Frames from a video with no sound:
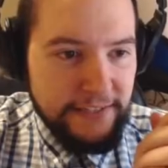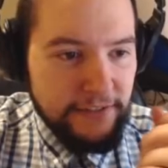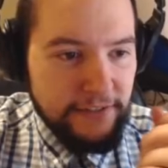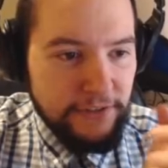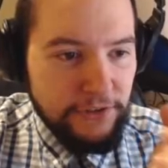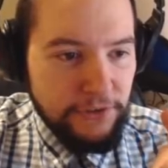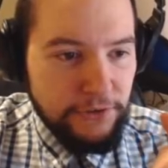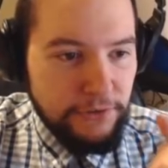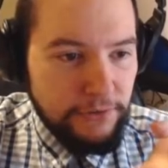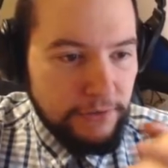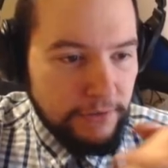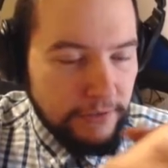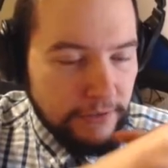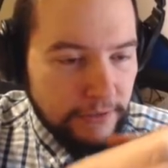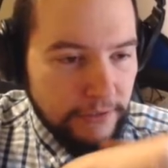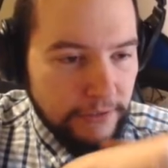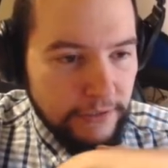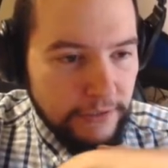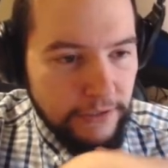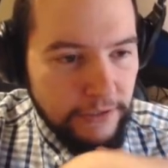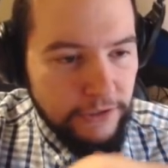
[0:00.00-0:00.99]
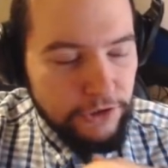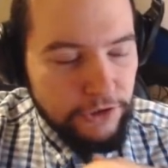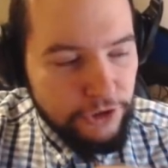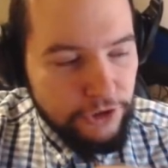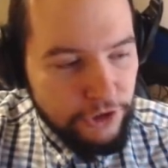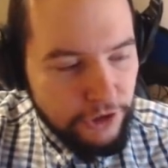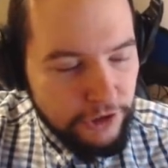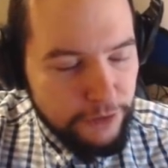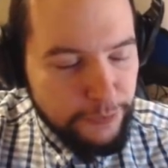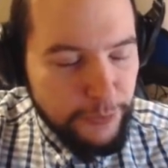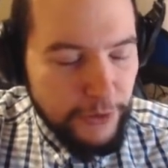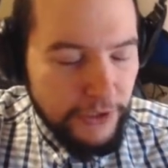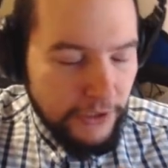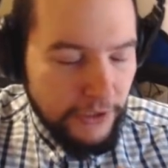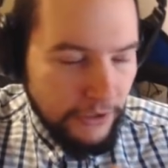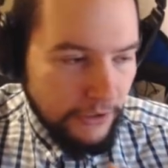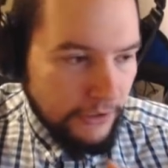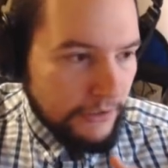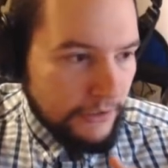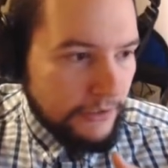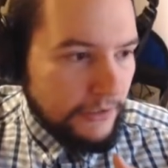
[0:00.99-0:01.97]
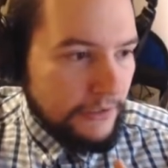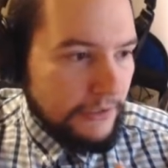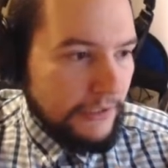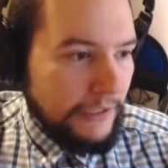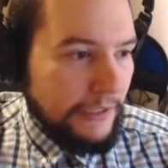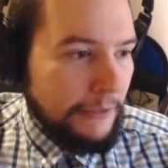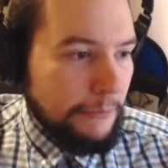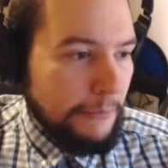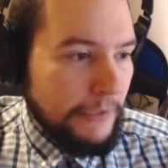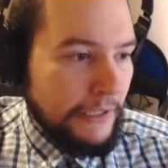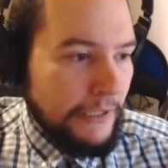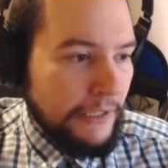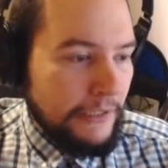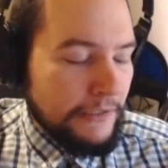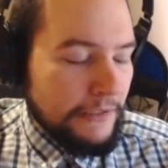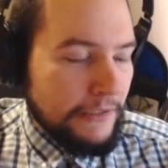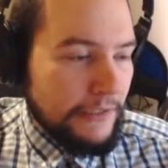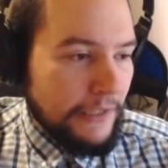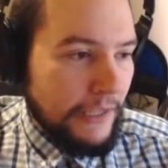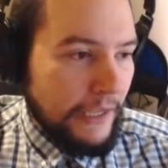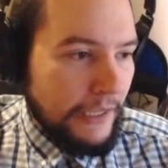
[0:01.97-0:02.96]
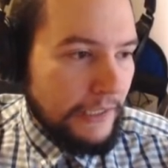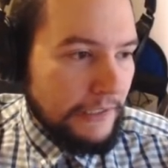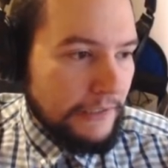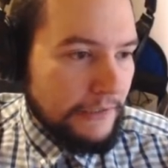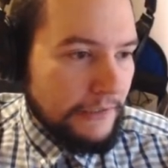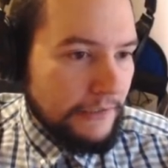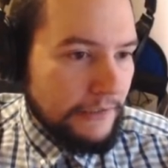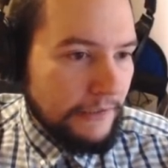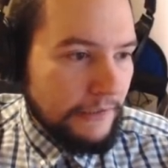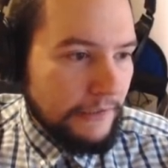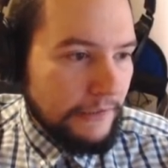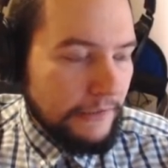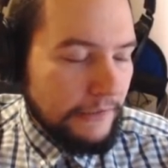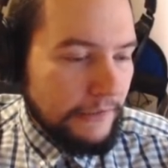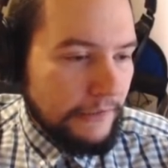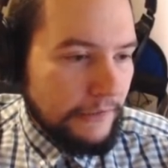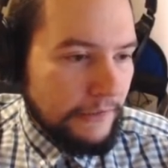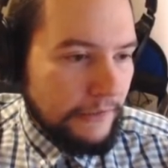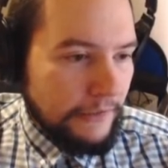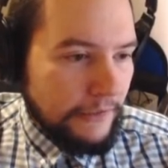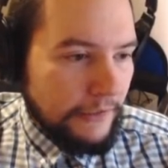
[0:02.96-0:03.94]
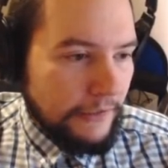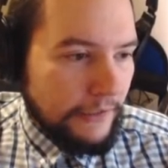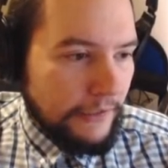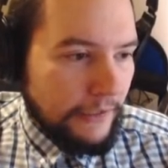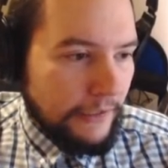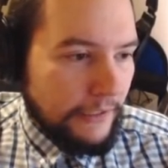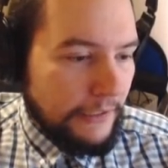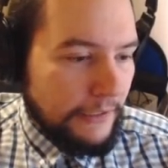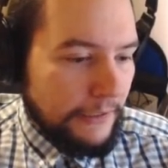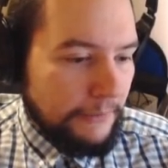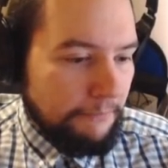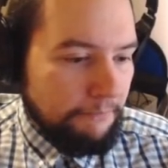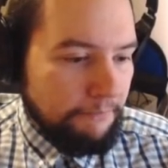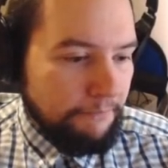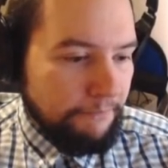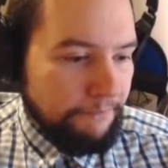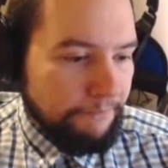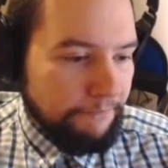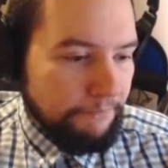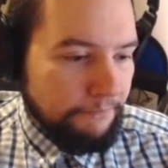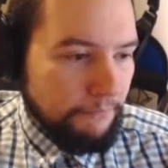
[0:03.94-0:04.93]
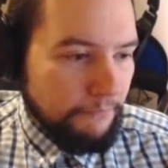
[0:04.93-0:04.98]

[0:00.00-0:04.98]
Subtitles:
thing to do. Just because it means that I